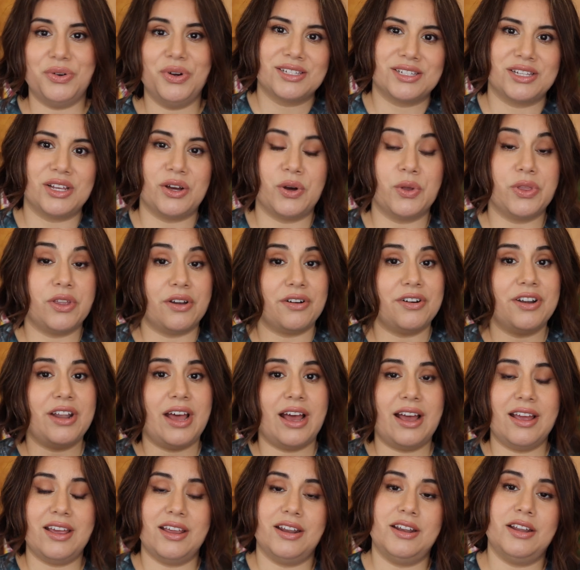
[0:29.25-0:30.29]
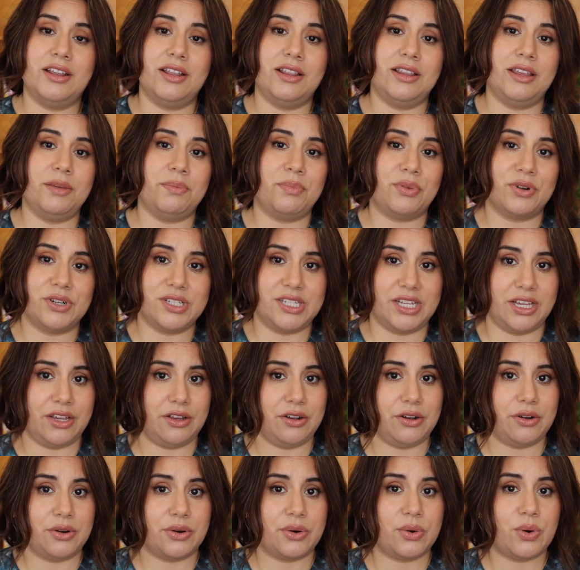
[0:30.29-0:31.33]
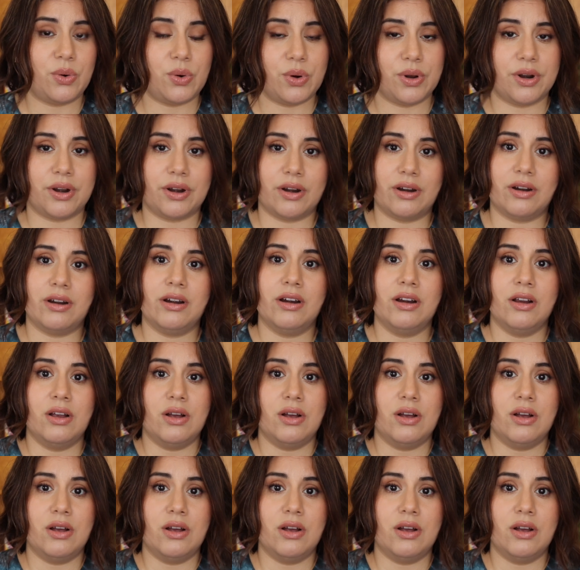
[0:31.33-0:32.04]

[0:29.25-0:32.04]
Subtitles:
So they're not in any particular order